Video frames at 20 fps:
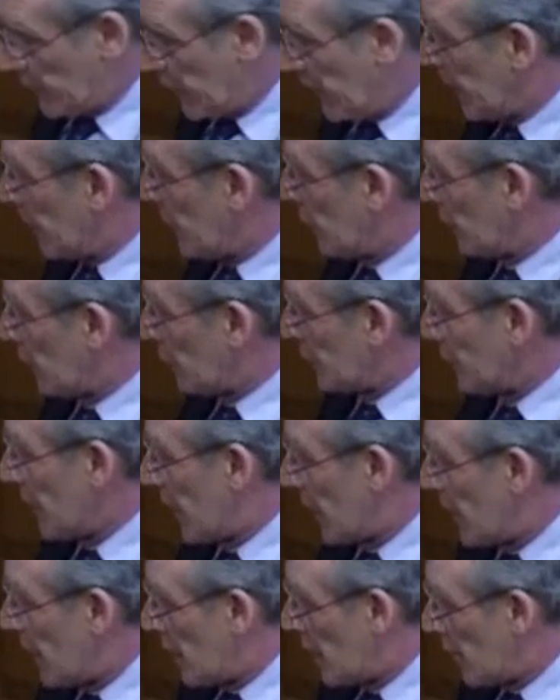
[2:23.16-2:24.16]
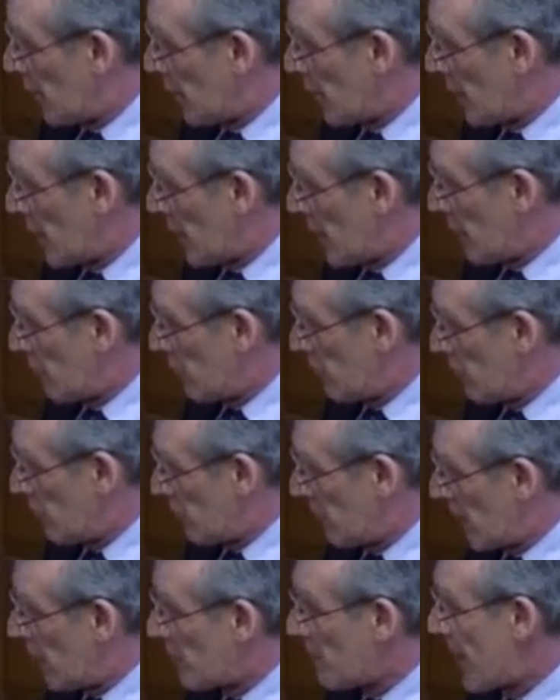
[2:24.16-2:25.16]
vehicles are
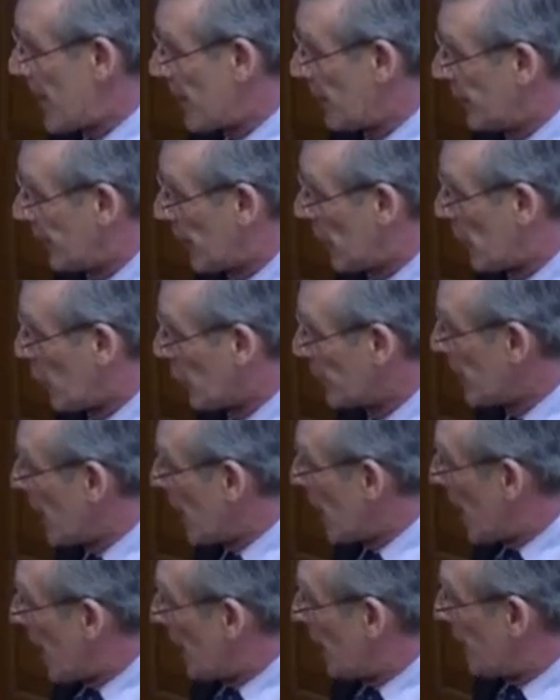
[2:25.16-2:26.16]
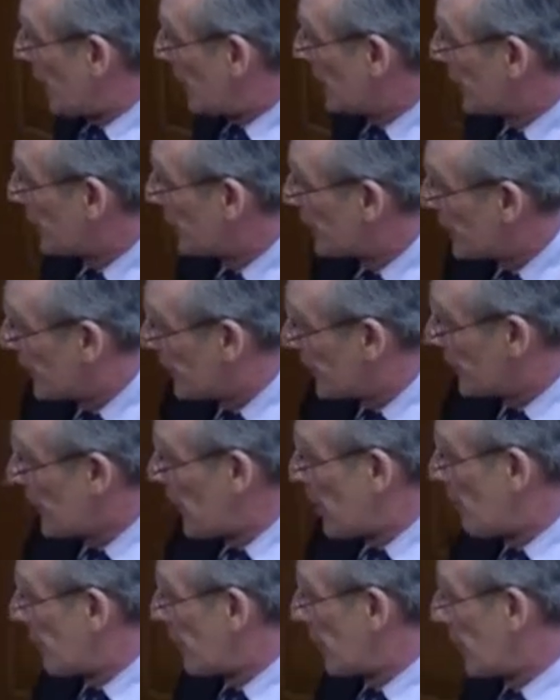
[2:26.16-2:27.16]
manifold. This is an
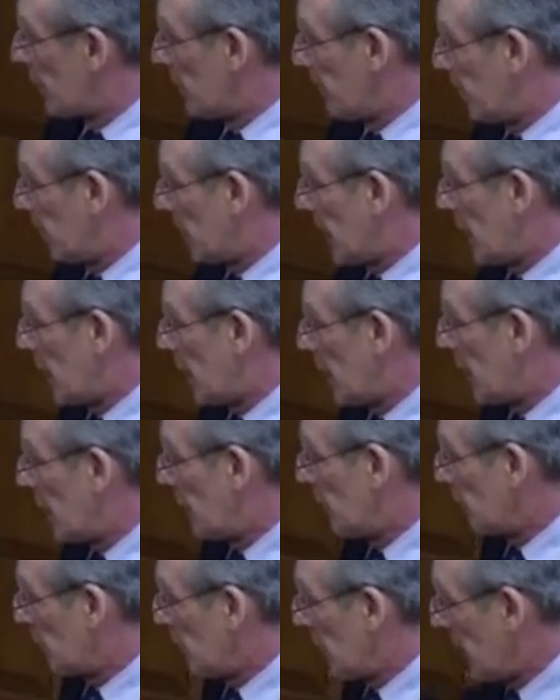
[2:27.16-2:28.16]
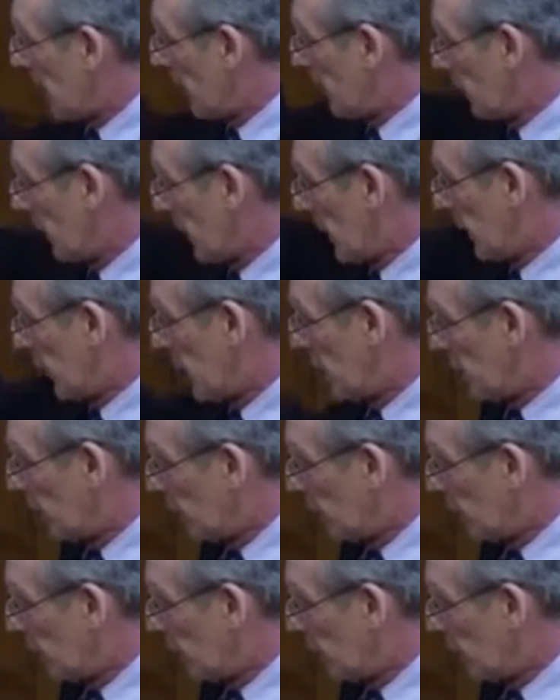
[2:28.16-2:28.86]
example. I've given a